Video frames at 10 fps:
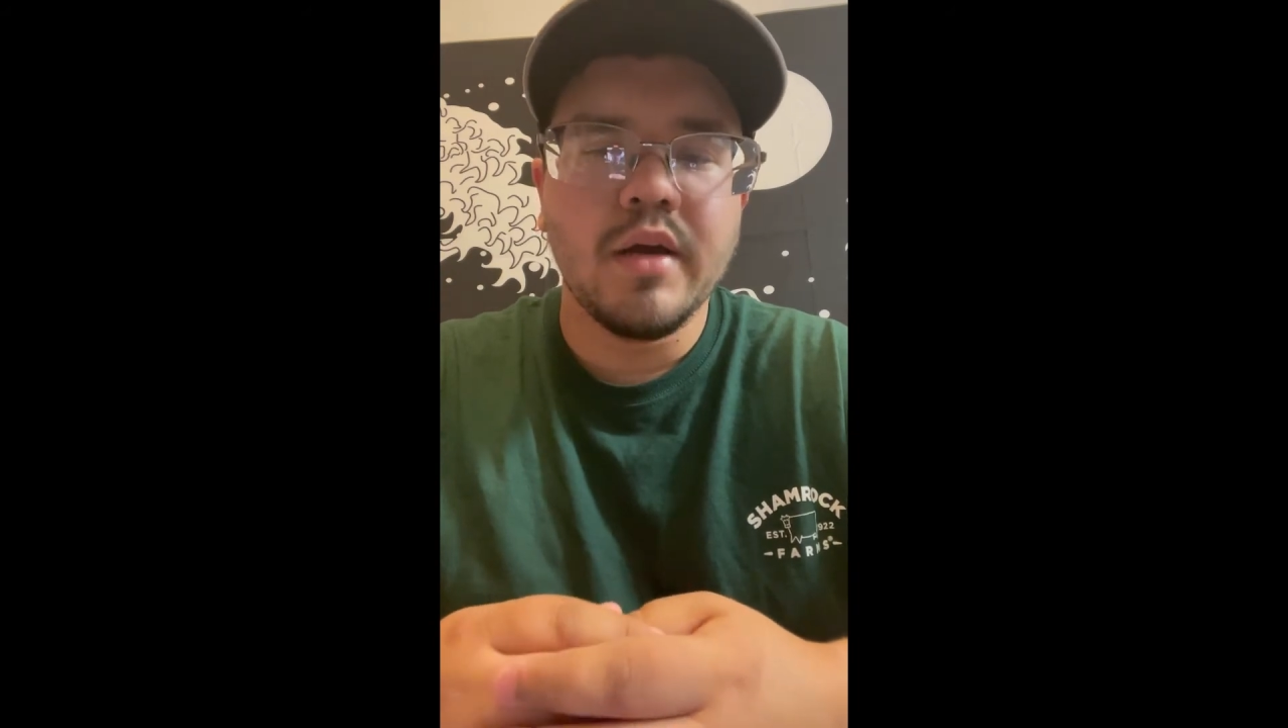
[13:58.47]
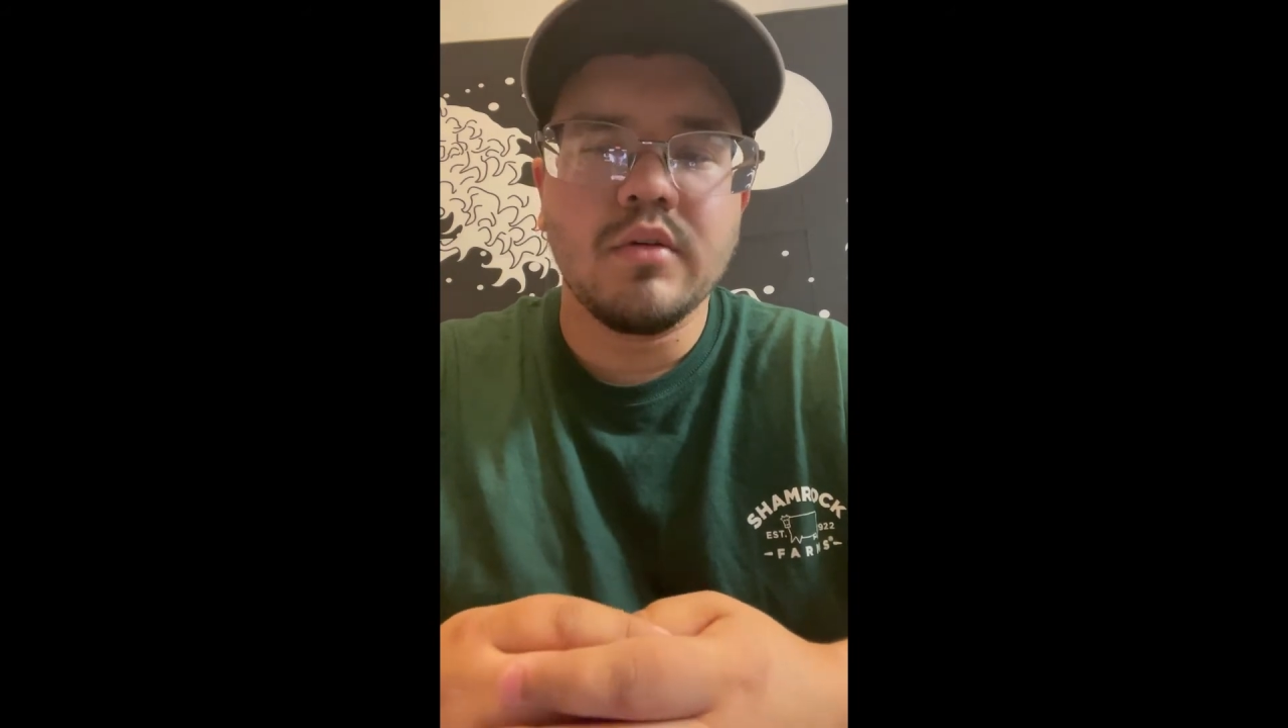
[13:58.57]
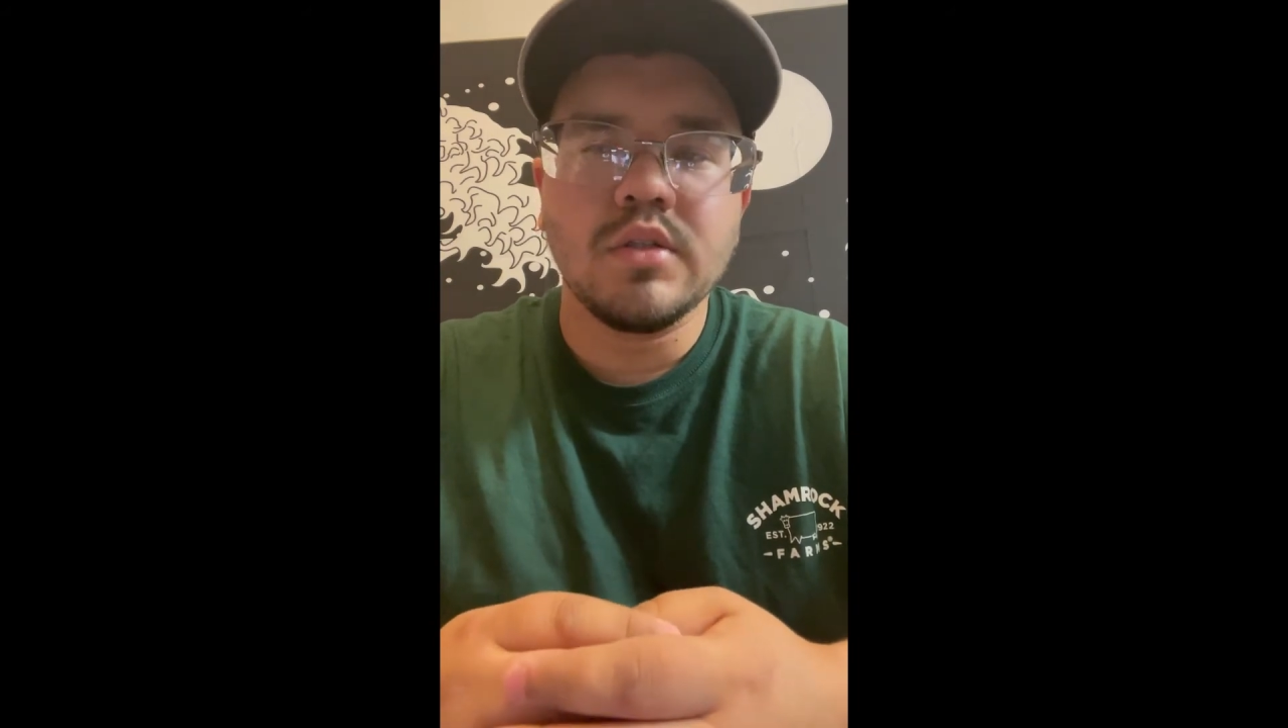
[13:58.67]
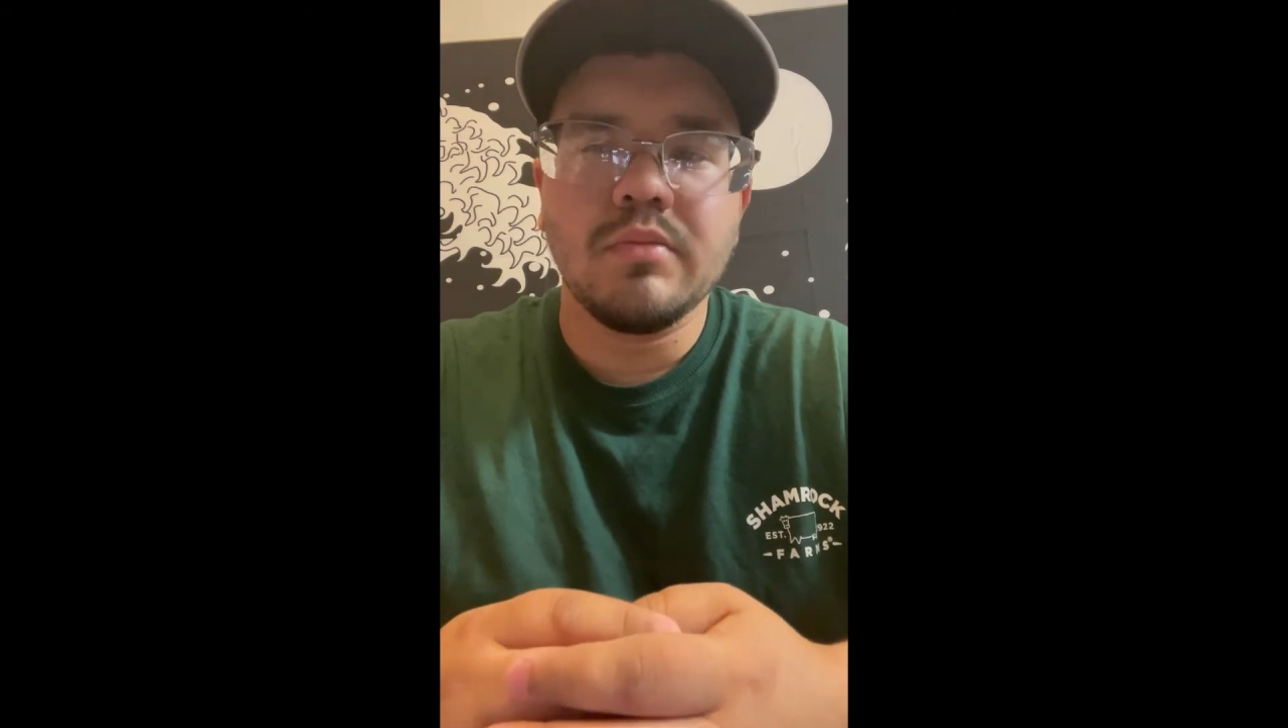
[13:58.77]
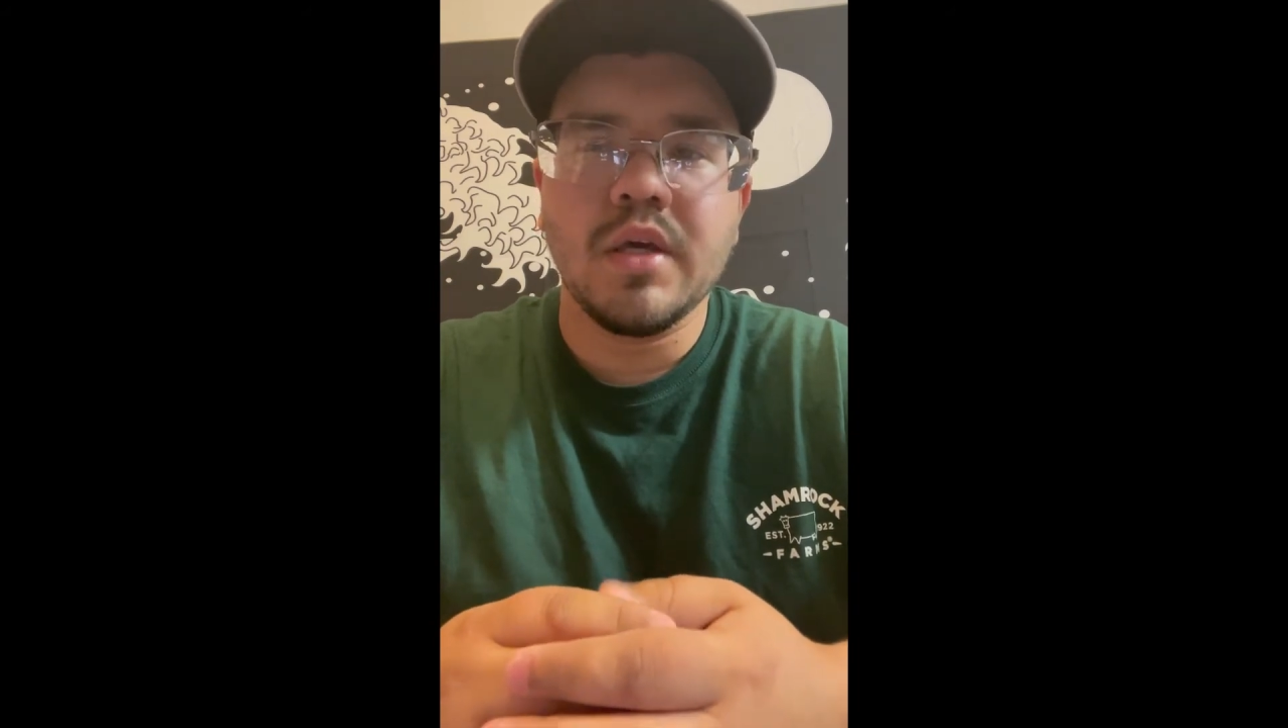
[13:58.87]

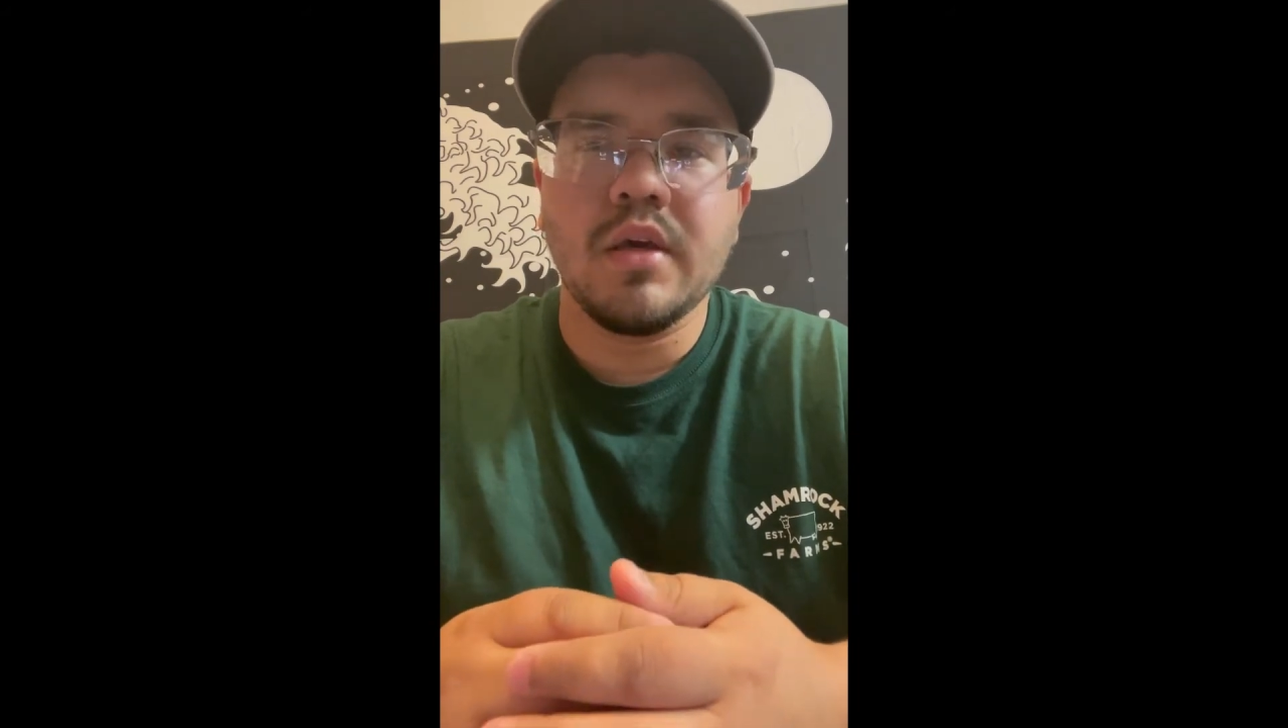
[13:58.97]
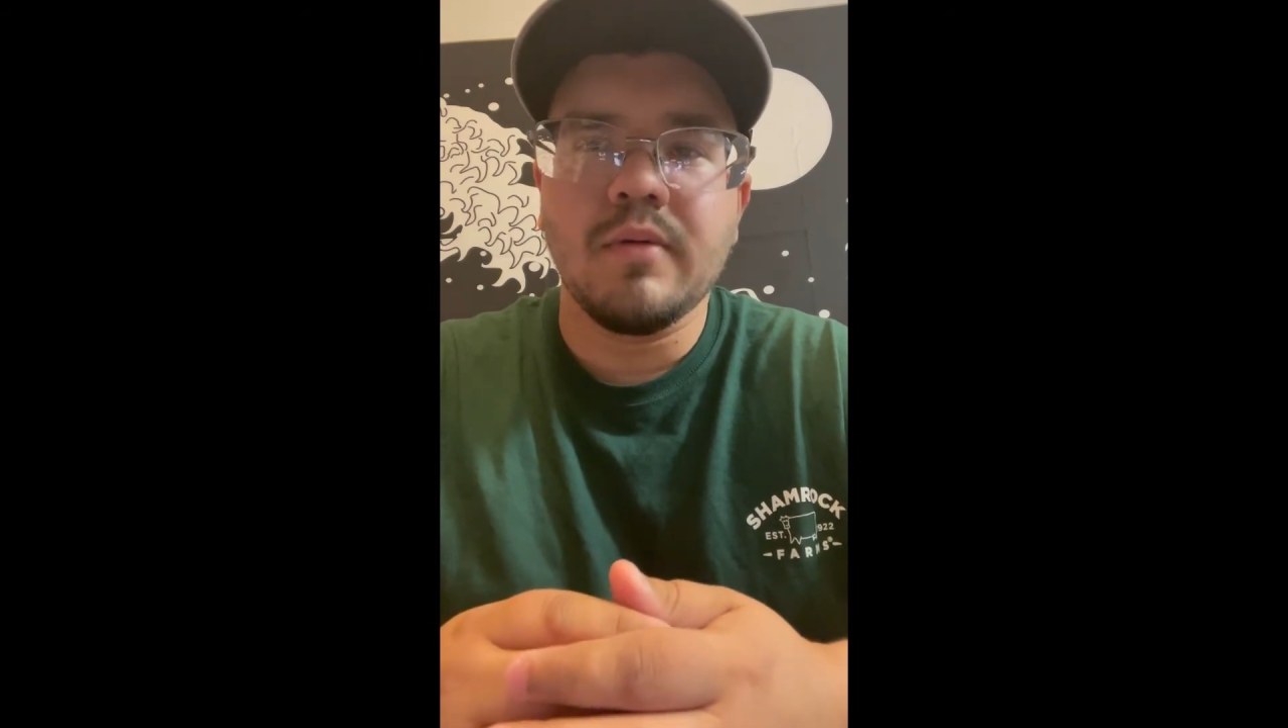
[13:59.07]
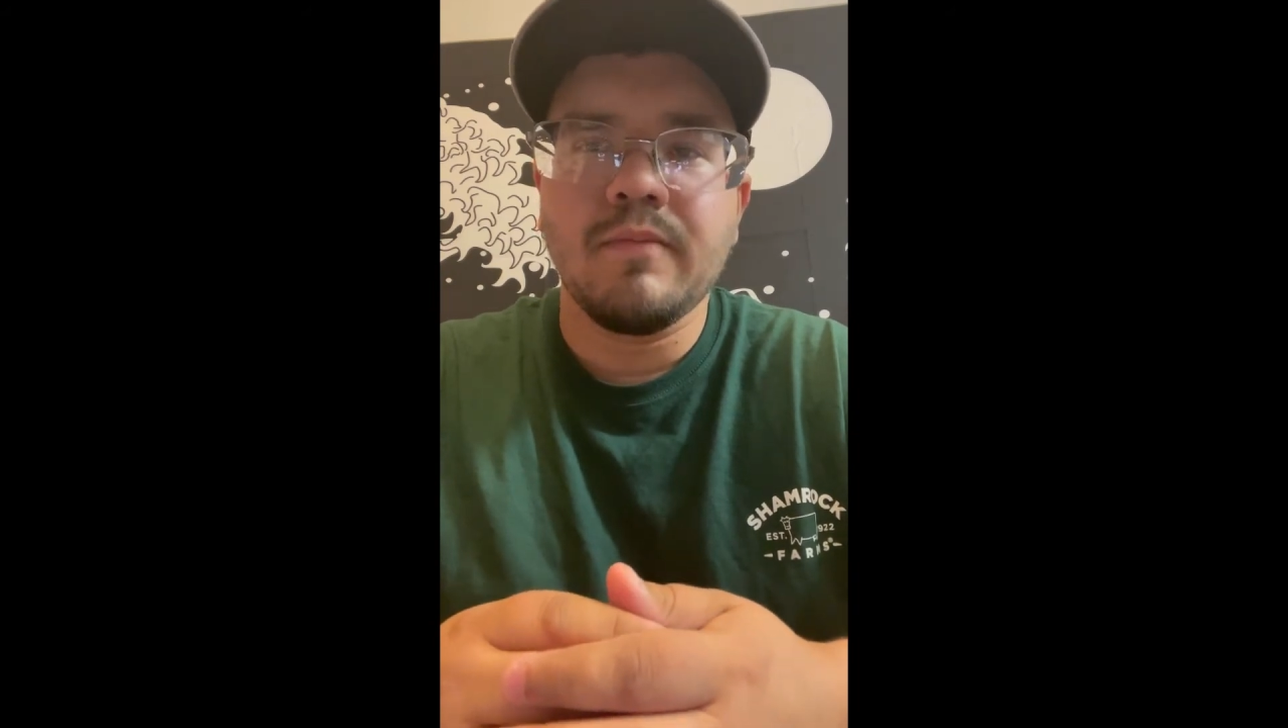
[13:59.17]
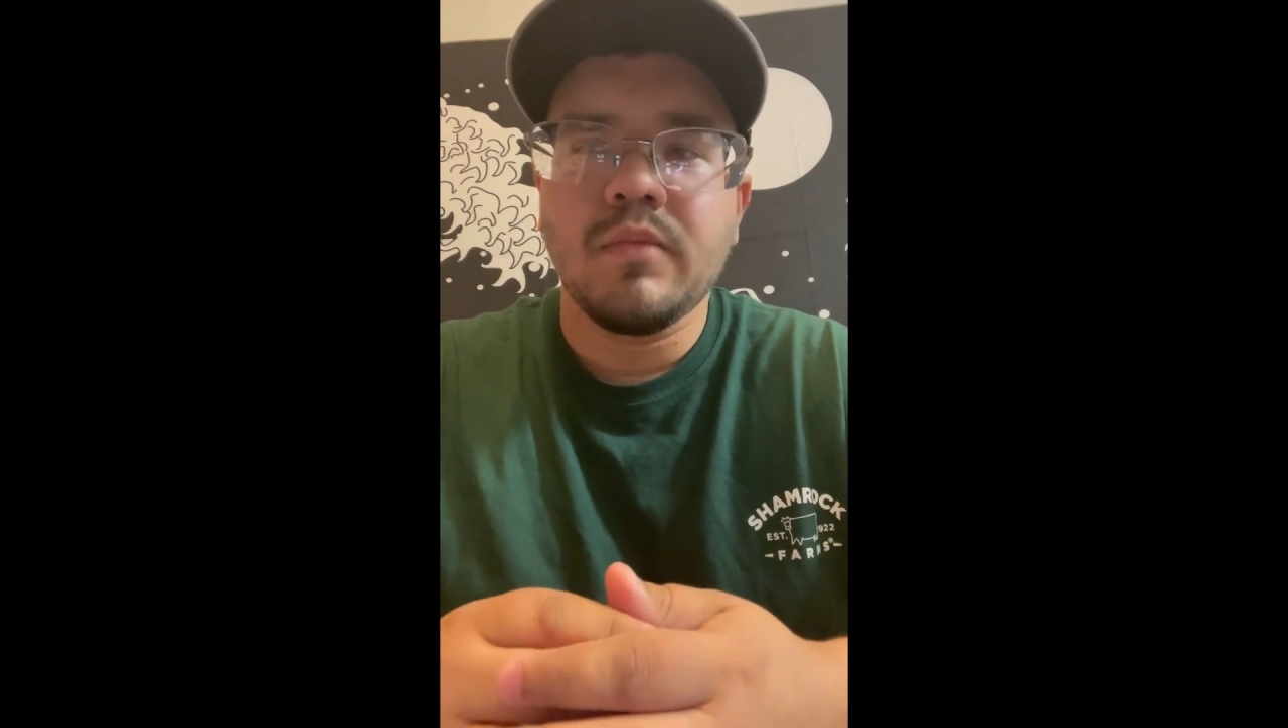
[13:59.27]
ultimate